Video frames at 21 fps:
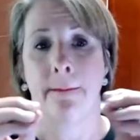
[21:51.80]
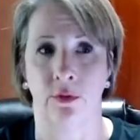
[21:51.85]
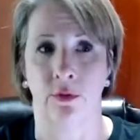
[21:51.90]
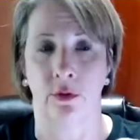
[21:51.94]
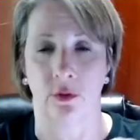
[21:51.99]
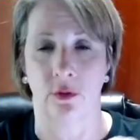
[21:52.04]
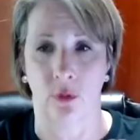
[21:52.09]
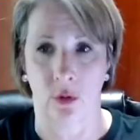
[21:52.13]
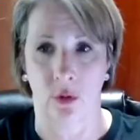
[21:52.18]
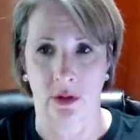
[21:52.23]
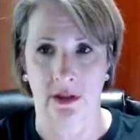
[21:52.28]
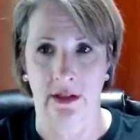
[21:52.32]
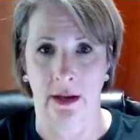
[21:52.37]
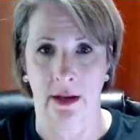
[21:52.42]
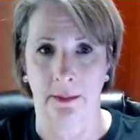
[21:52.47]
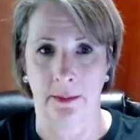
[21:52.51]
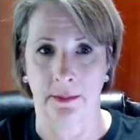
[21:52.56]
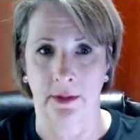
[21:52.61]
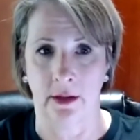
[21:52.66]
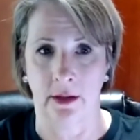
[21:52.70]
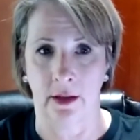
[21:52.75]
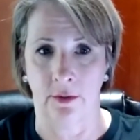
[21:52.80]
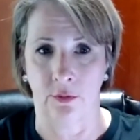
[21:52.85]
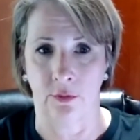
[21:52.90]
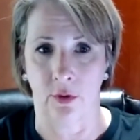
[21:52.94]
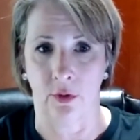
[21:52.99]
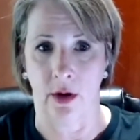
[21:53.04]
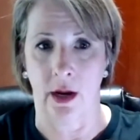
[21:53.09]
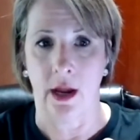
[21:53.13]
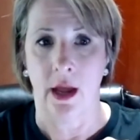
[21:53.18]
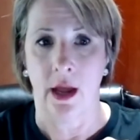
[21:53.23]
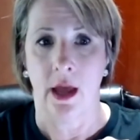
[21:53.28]
for doorstep
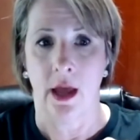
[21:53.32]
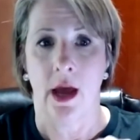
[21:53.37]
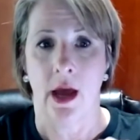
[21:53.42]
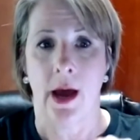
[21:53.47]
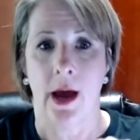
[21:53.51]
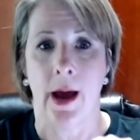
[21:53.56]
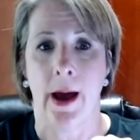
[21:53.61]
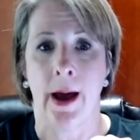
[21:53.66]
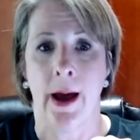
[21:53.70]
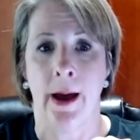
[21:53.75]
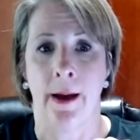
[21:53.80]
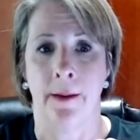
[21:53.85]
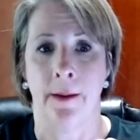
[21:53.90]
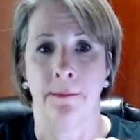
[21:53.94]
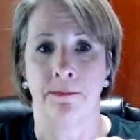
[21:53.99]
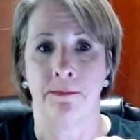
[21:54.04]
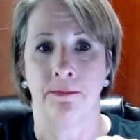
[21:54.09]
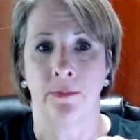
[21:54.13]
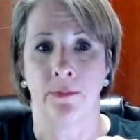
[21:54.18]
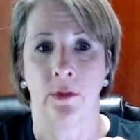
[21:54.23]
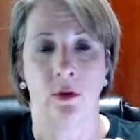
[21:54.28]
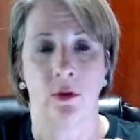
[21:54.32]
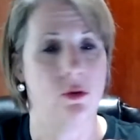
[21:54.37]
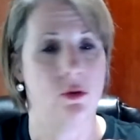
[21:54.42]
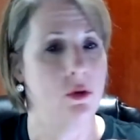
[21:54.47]
delivery. You